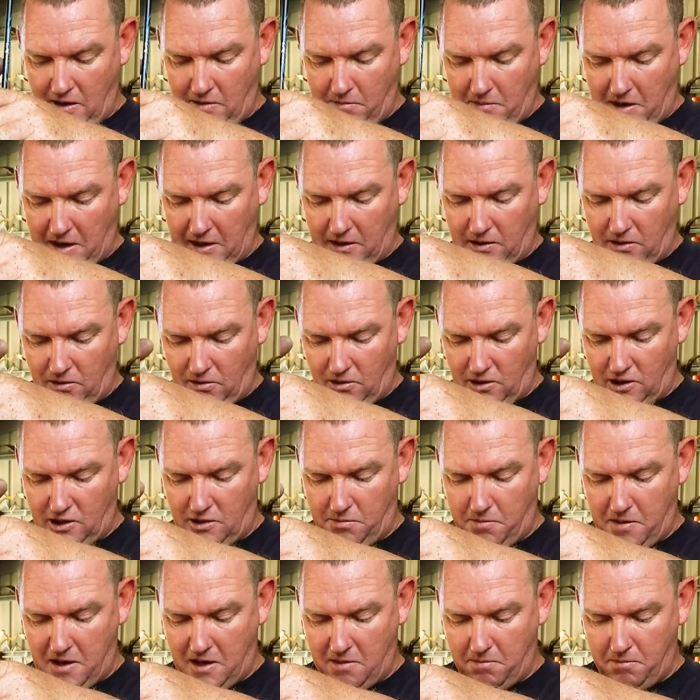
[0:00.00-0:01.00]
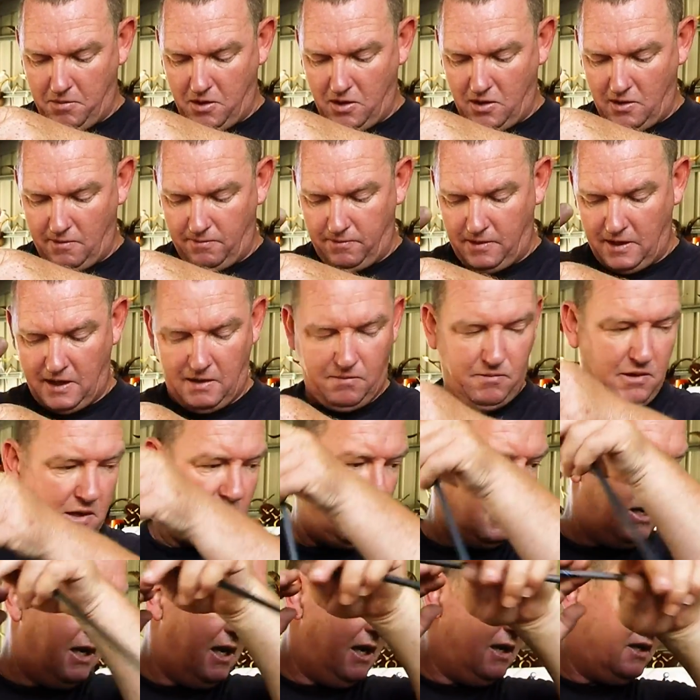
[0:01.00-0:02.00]
make sure it's spinning beautifully, which
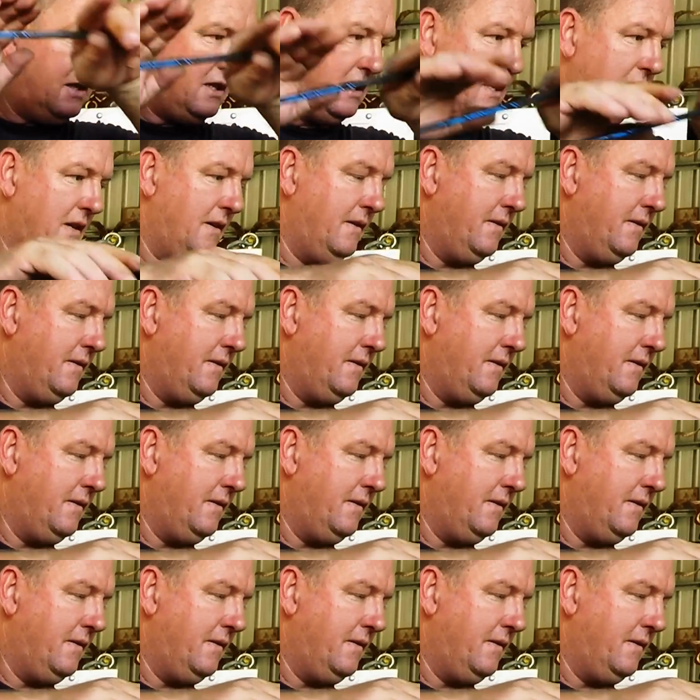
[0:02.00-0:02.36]
it is.